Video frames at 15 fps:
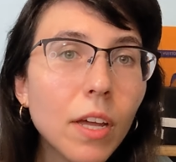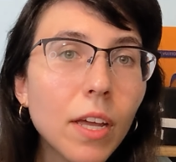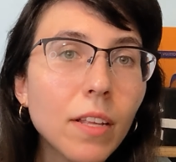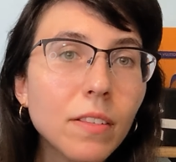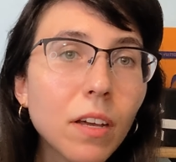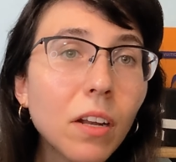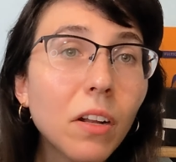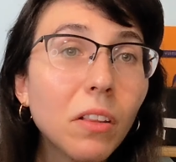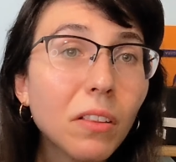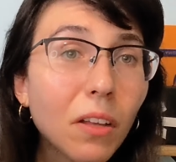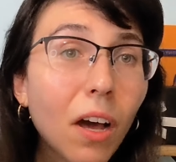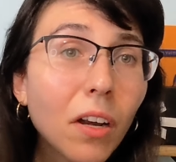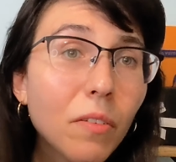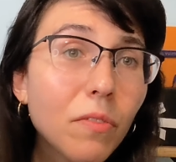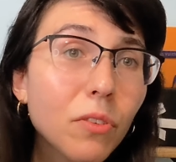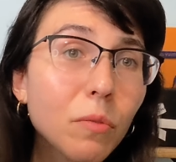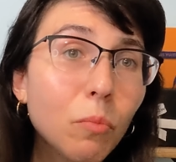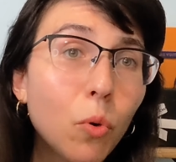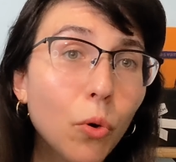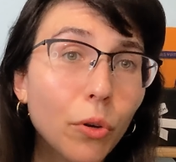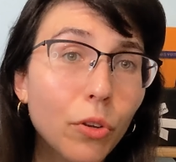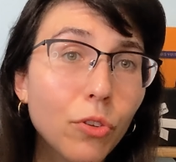it's got a lot of
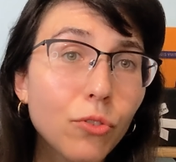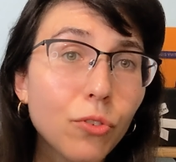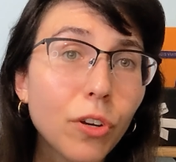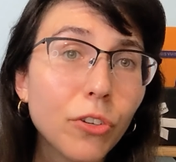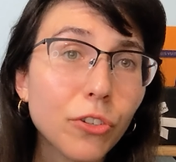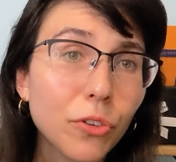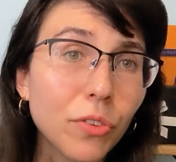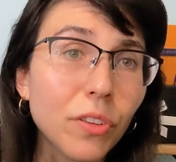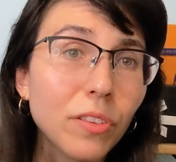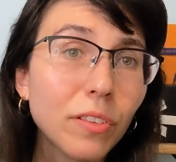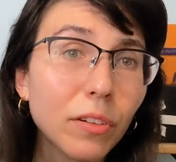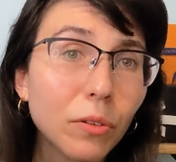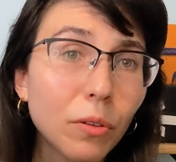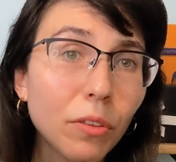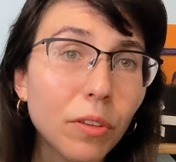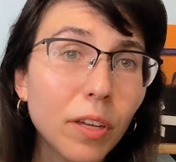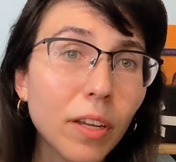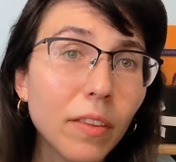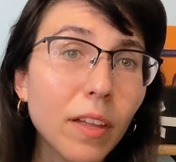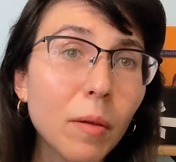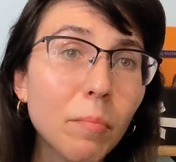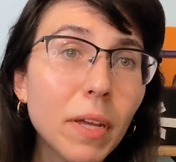support and structure in this little thing
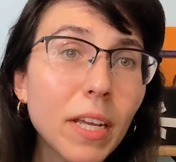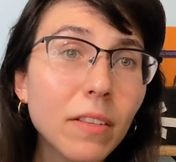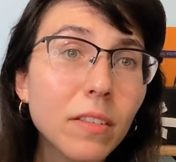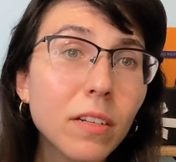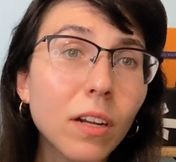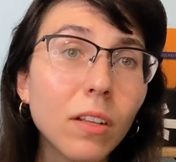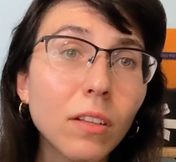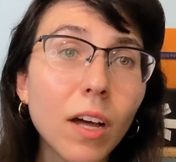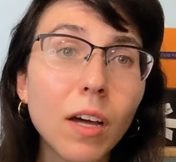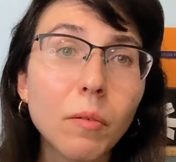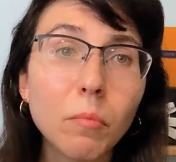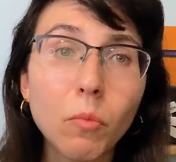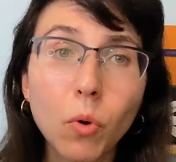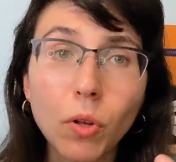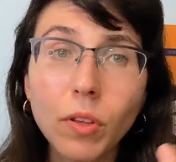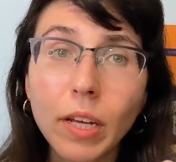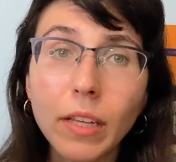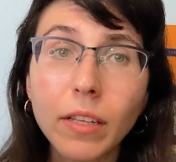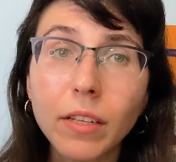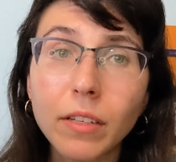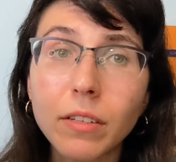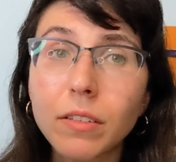and that makes it a lot more
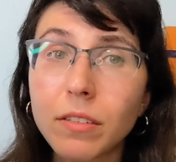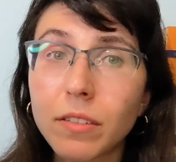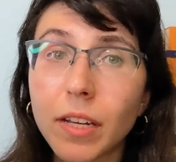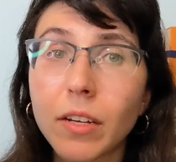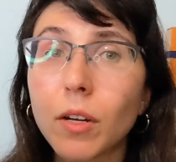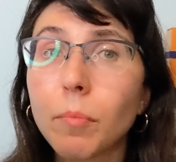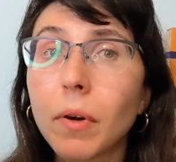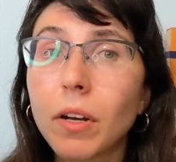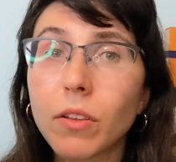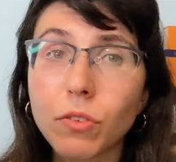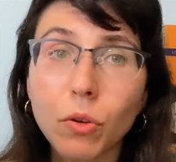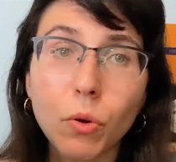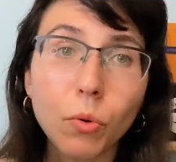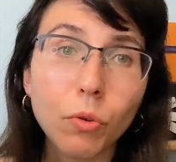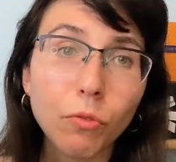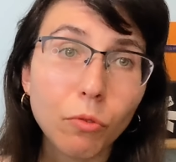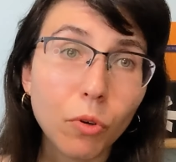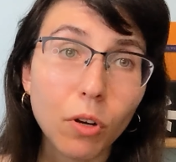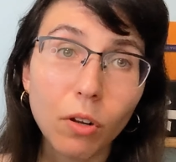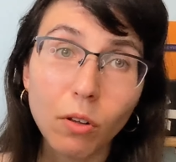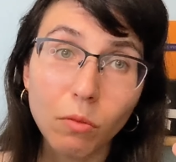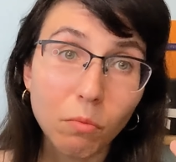likely to stand up on its own for
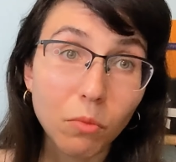a